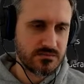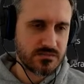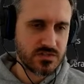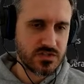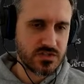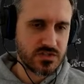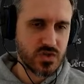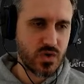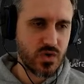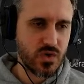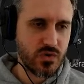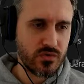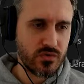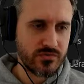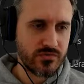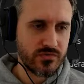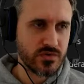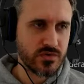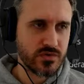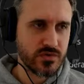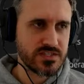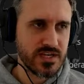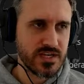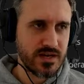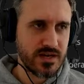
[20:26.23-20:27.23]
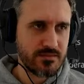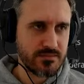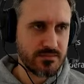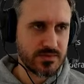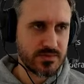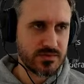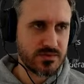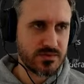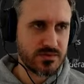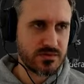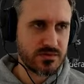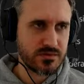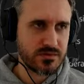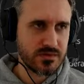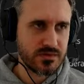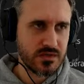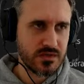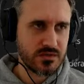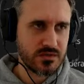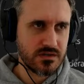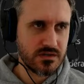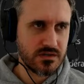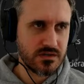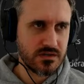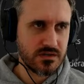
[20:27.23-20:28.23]
So, for example,
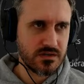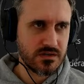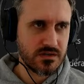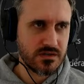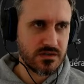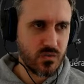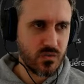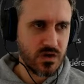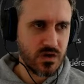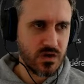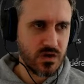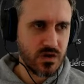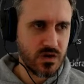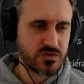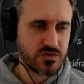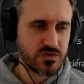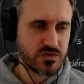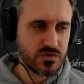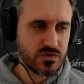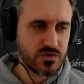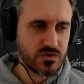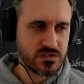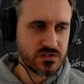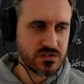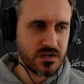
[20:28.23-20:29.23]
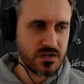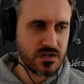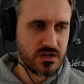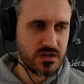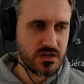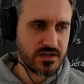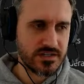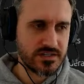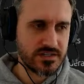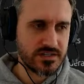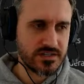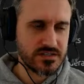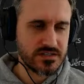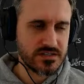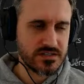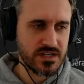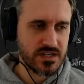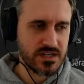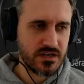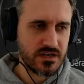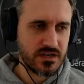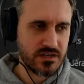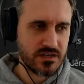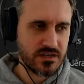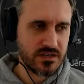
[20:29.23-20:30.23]
if the walkthroughs are in
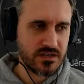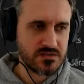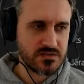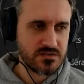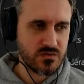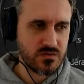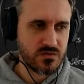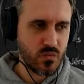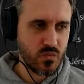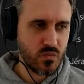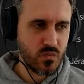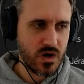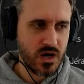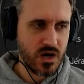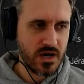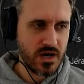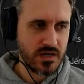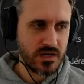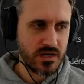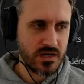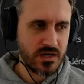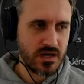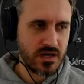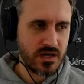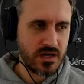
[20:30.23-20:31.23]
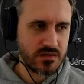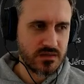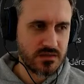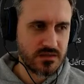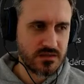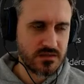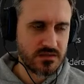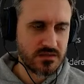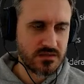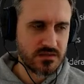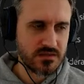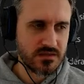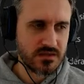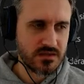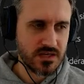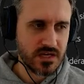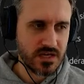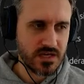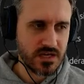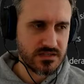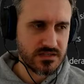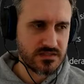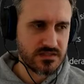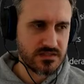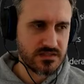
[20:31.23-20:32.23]
settings, why not the
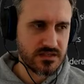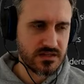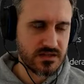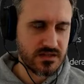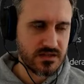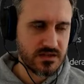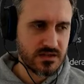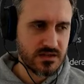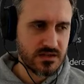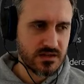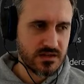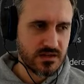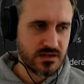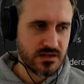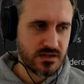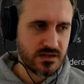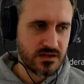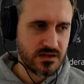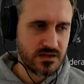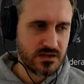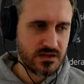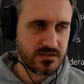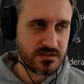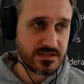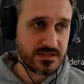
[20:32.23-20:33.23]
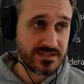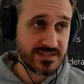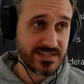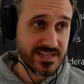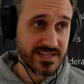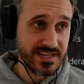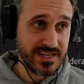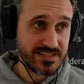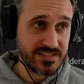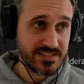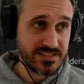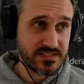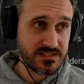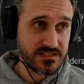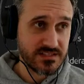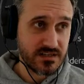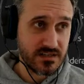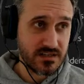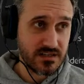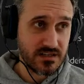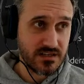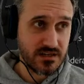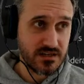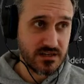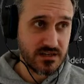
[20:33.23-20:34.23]
test? The
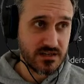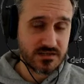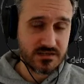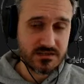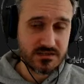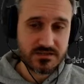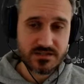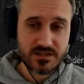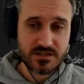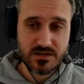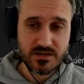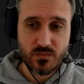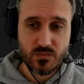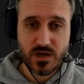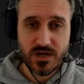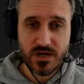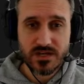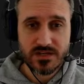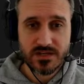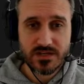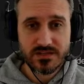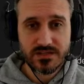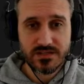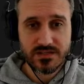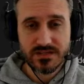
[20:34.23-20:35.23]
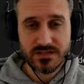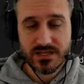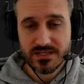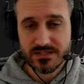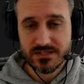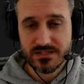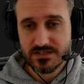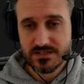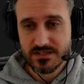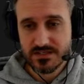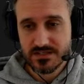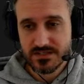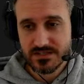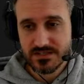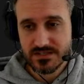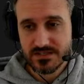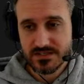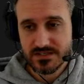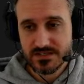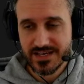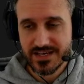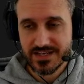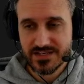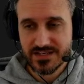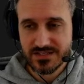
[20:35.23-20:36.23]
tests are that why not the tests are in
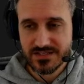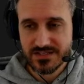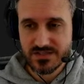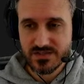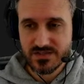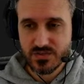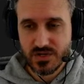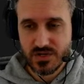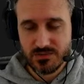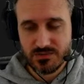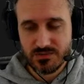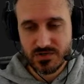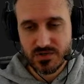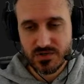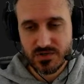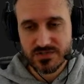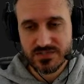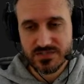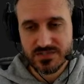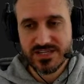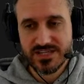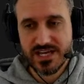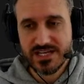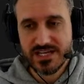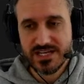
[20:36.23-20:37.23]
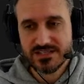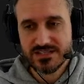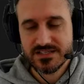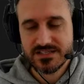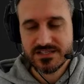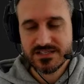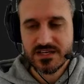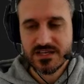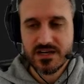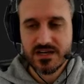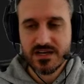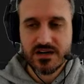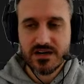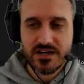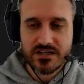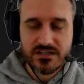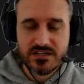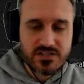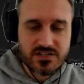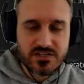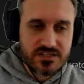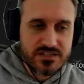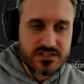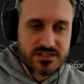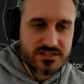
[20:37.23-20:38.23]
settings as well? Because tests are
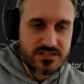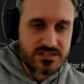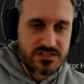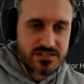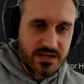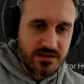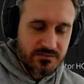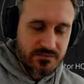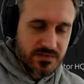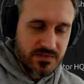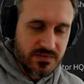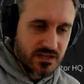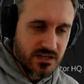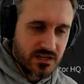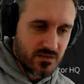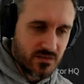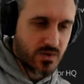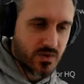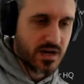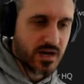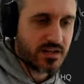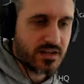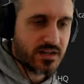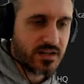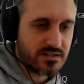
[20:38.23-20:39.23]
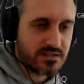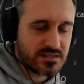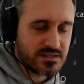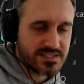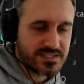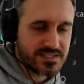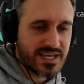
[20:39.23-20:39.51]
actually the same thing, right?